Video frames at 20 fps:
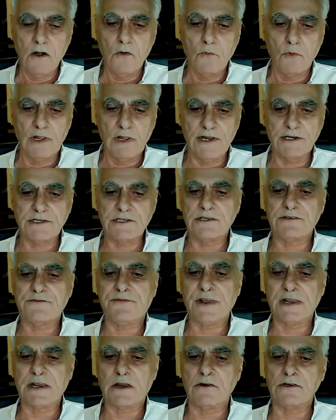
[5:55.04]
religious
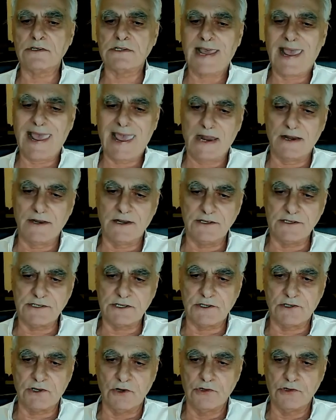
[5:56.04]
figures and
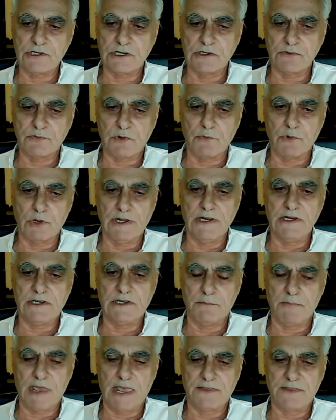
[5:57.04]
institutions were willing to
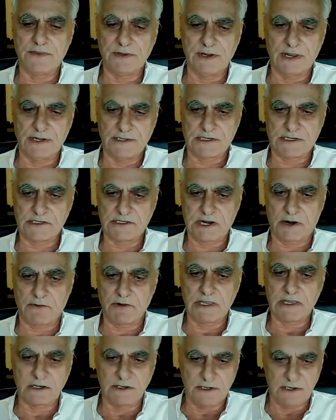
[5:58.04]
make the necessary
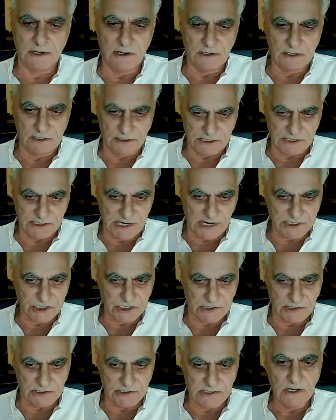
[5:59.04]

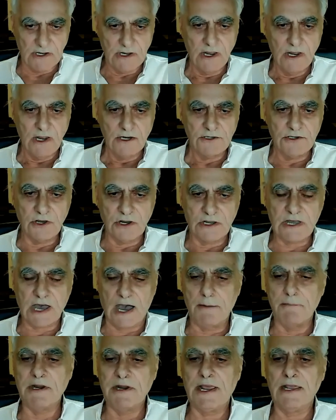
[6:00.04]
concessions to
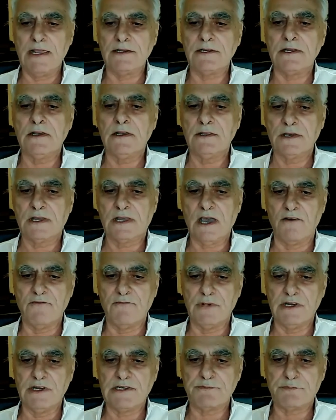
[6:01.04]
accommodate the
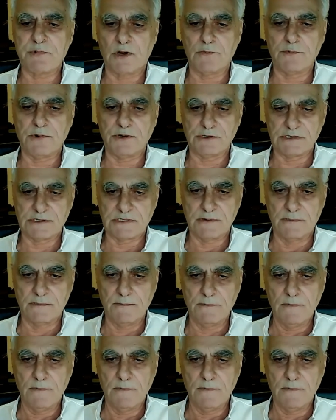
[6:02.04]
government's purpose.